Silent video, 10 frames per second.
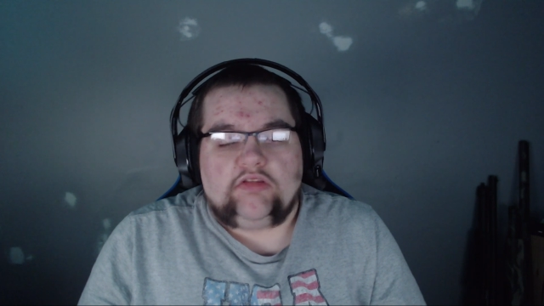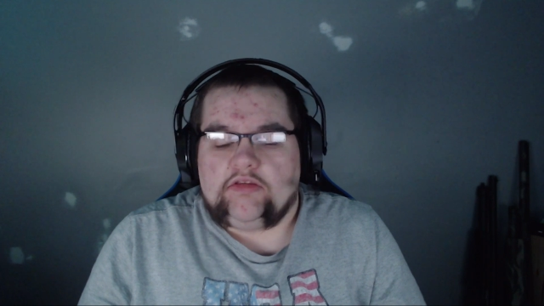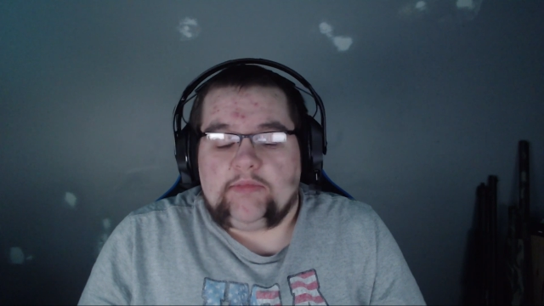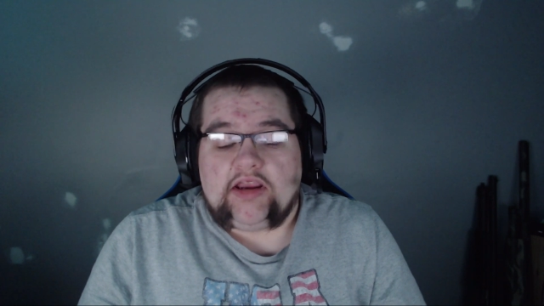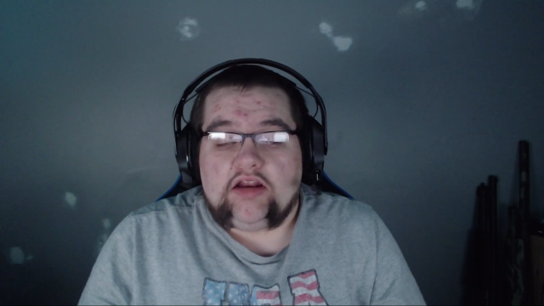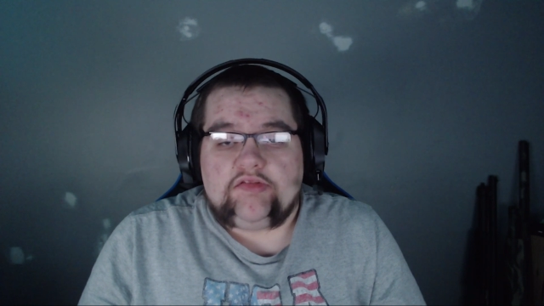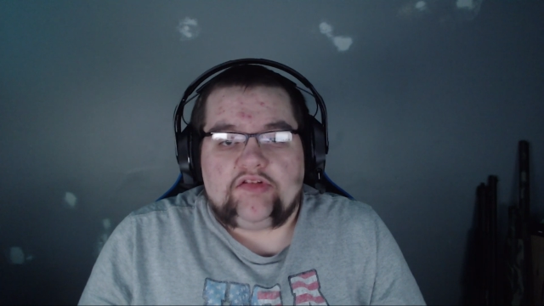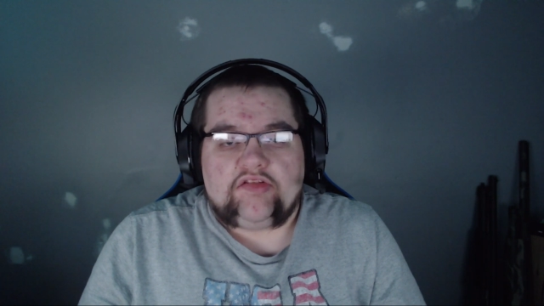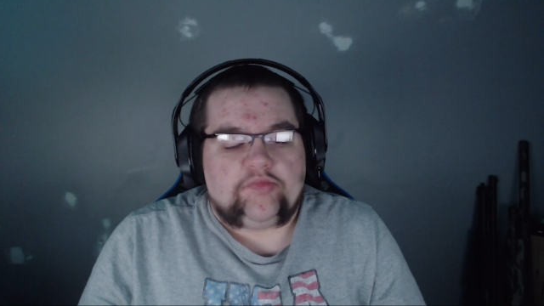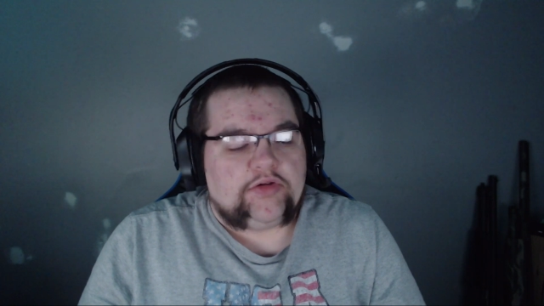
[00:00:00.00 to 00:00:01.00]
that didn't make any
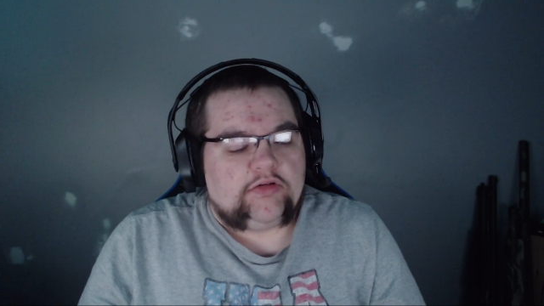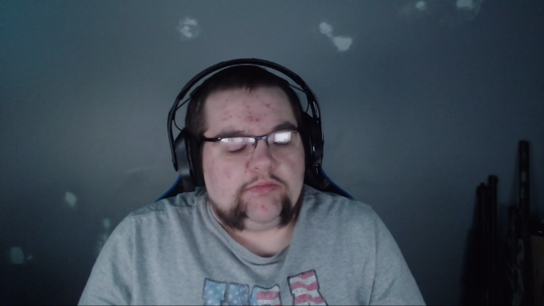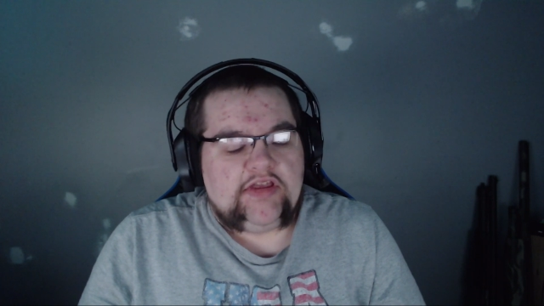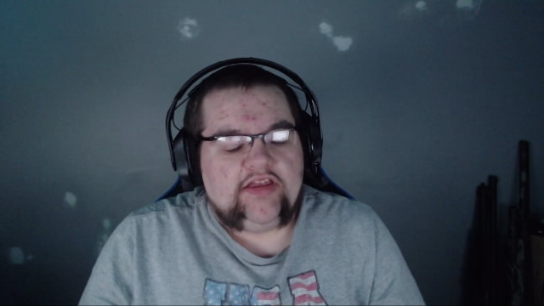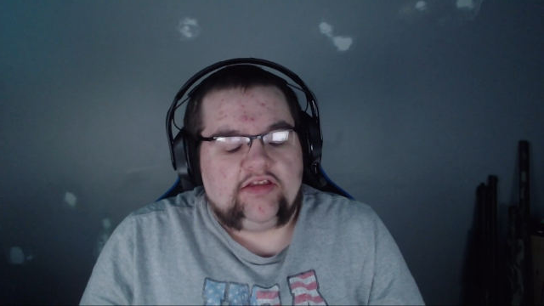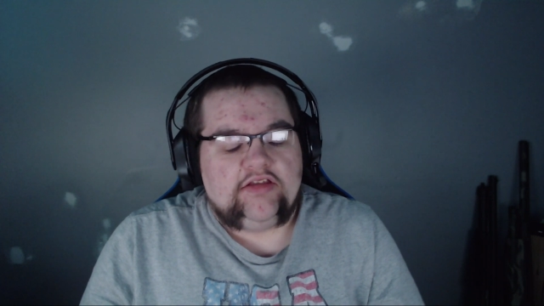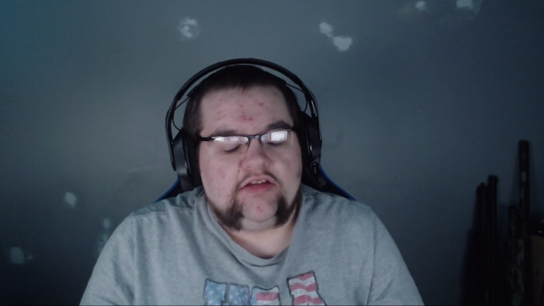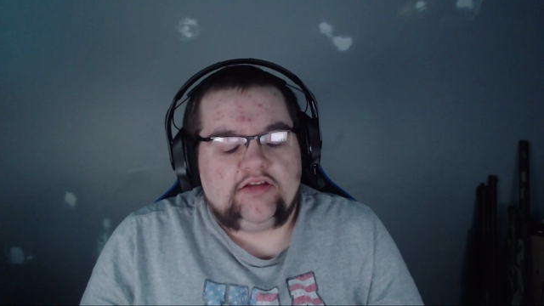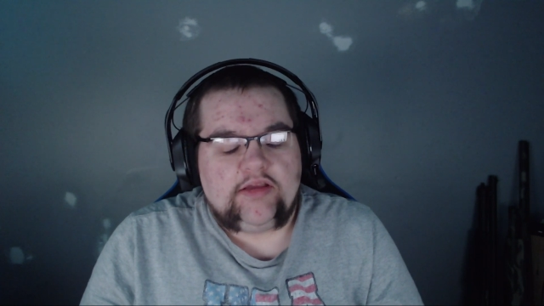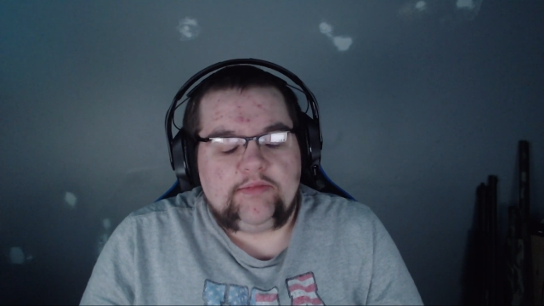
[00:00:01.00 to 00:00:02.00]
sense, but
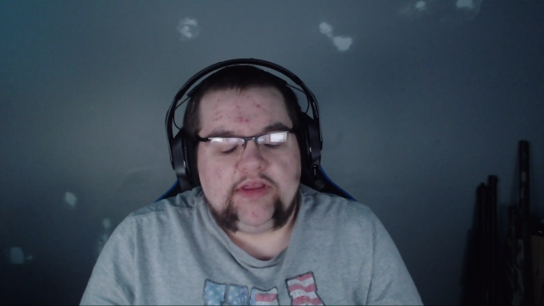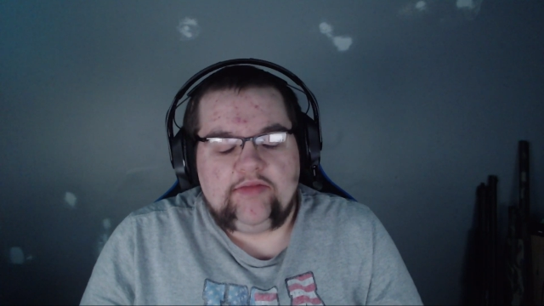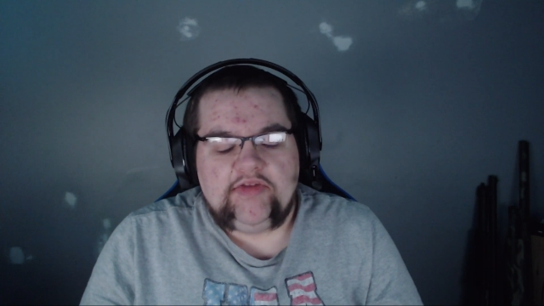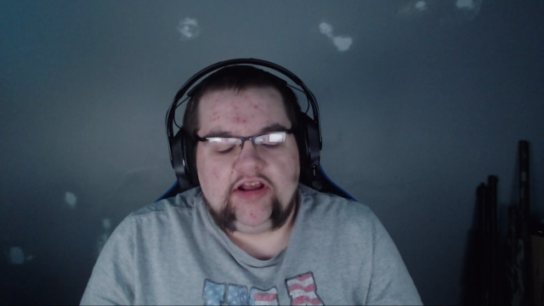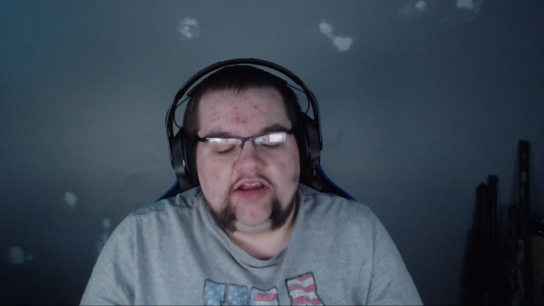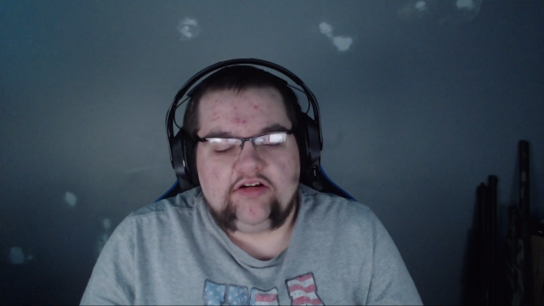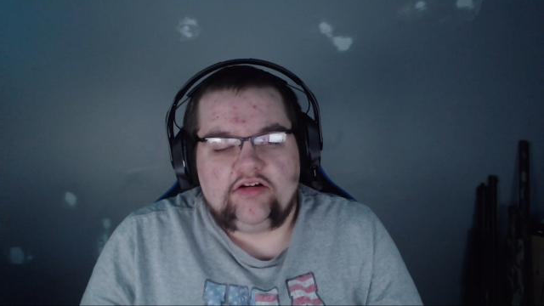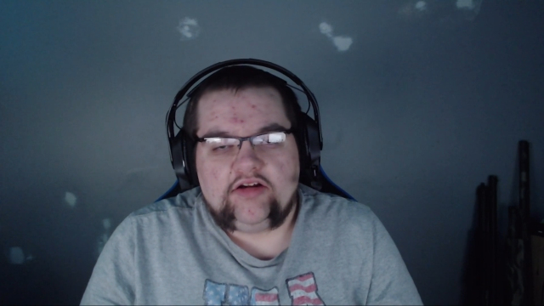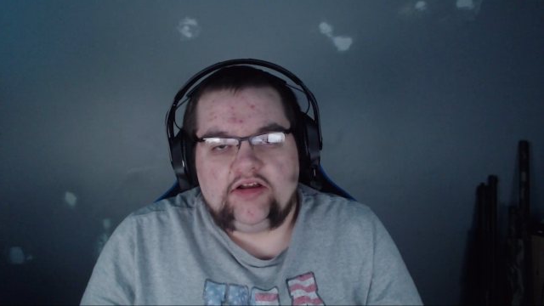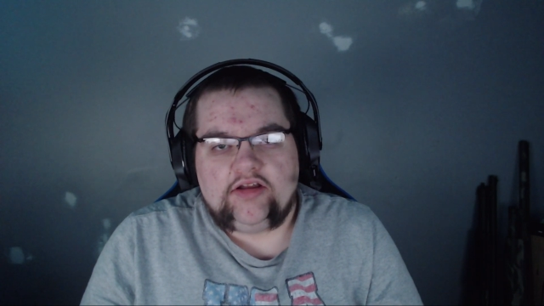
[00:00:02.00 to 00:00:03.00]
him and I
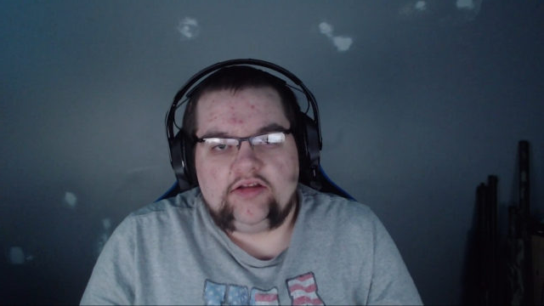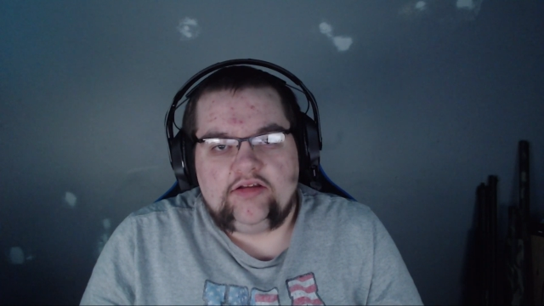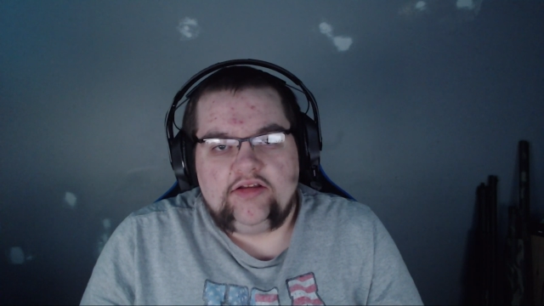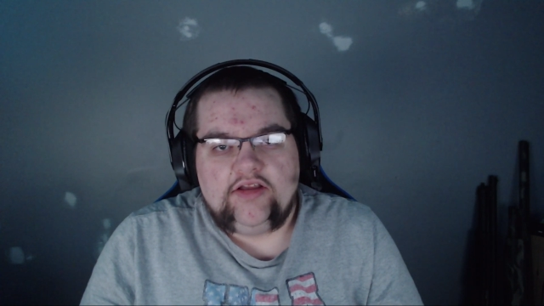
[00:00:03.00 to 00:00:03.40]
are